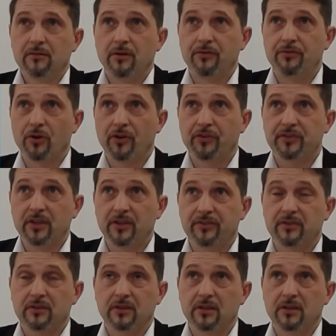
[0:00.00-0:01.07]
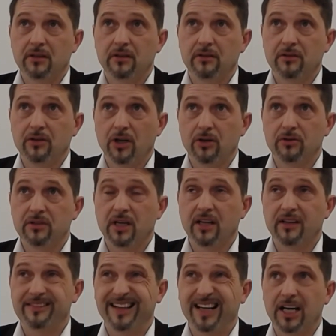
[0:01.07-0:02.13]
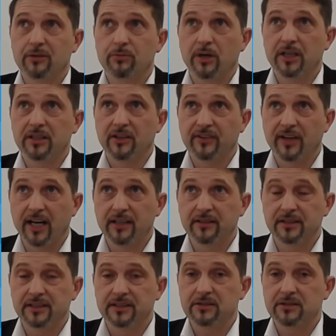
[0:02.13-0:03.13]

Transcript: The first is uh, known as lightweight design,